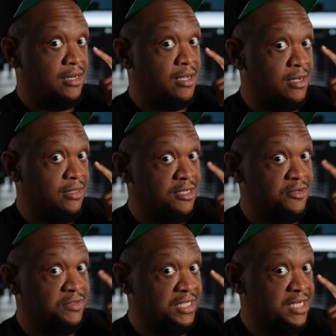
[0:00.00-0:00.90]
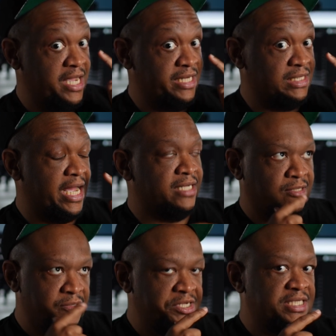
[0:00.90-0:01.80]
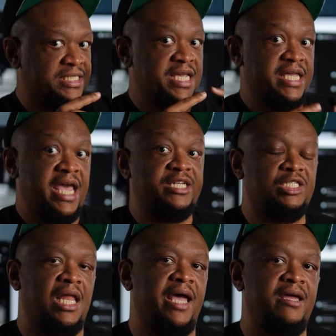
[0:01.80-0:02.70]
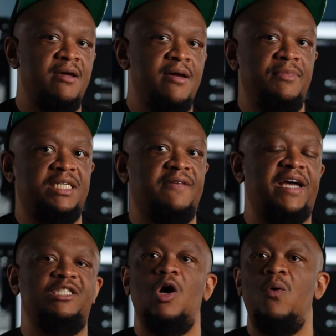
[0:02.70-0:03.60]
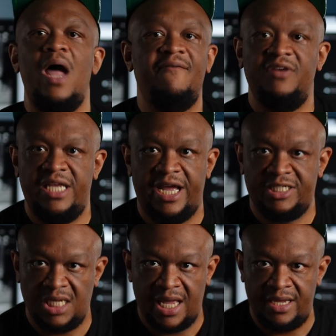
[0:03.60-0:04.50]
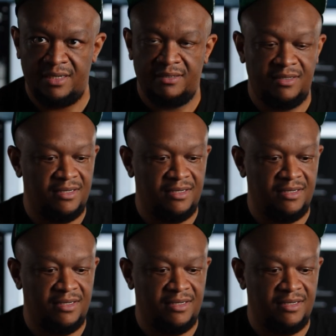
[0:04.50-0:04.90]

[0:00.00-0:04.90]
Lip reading: Can you see a catch light? I still need to see a catch light because if I don't have a catch light,